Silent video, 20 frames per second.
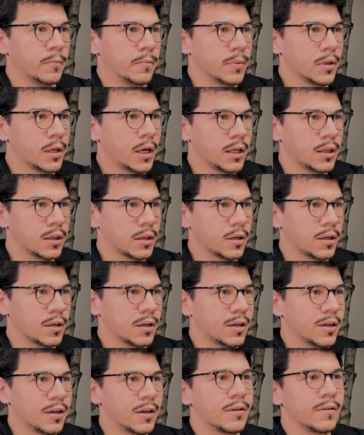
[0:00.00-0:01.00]
blindly,
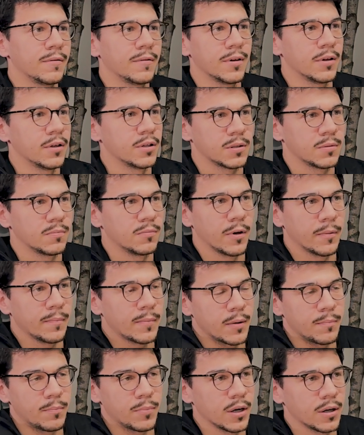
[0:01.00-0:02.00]

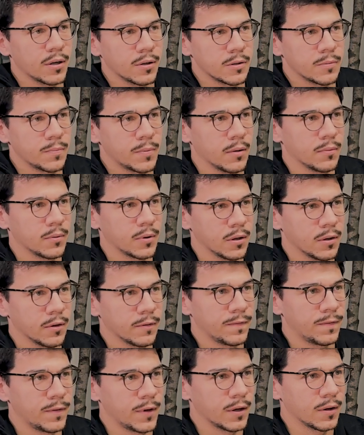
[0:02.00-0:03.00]
my product is probably going to
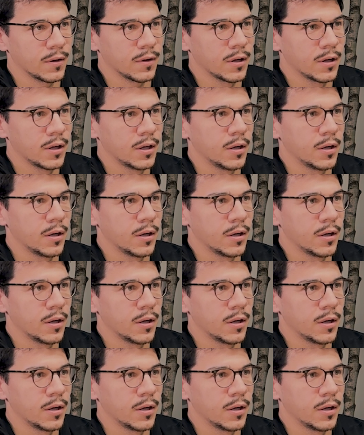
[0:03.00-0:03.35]
fail.